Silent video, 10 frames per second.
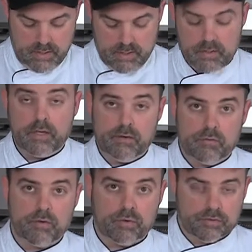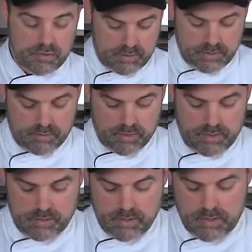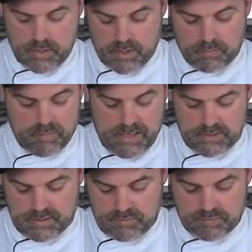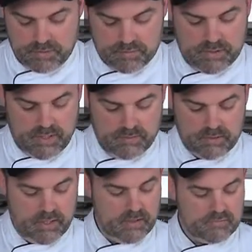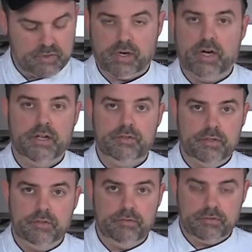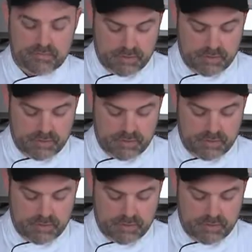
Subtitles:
and of course turning it green. Bay leaves, in this case I have dried, you could use